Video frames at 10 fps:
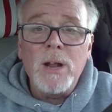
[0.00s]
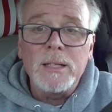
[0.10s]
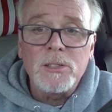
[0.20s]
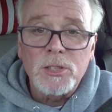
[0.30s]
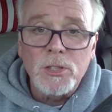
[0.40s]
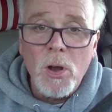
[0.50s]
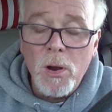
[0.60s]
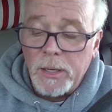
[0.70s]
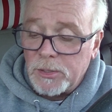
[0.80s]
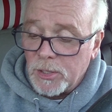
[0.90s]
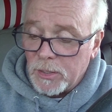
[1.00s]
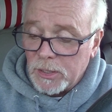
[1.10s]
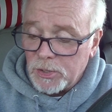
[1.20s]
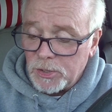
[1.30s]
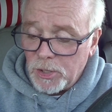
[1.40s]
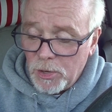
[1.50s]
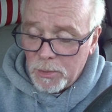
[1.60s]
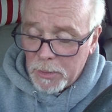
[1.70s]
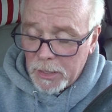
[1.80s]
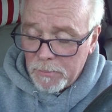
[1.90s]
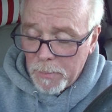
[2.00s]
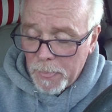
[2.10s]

read the story, so this is new to me.